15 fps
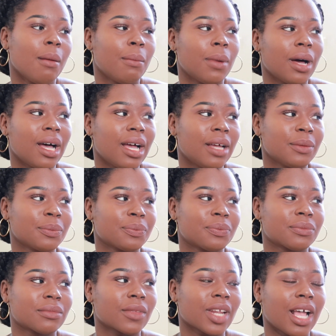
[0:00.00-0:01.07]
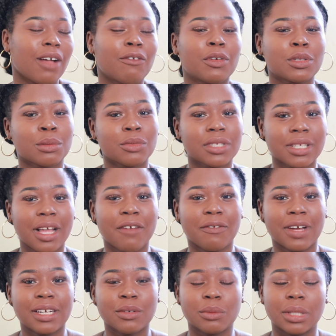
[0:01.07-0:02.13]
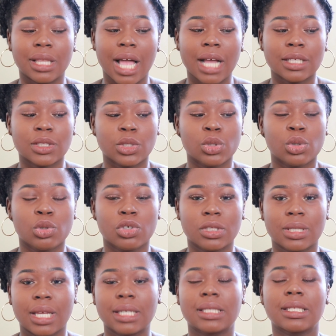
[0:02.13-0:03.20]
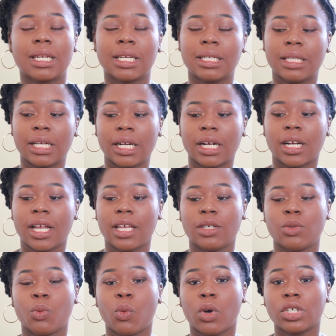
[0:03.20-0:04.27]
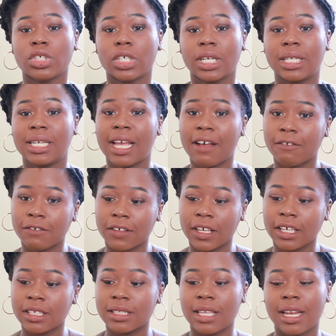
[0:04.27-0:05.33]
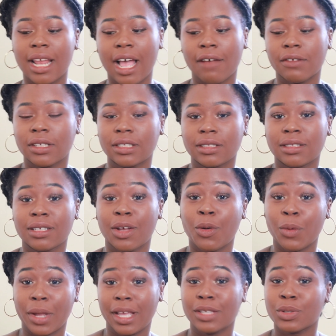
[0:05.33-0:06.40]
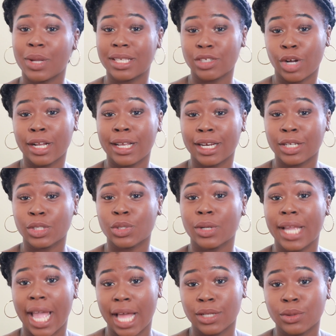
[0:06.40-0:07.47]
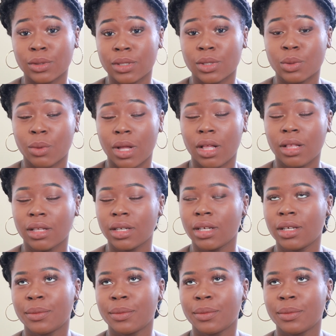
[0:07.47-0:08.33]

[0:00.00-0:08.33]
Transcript: But for some reason I find it relaxing to just like sitting there and watching Netflix and having... Okay, so I started getting into candles as well.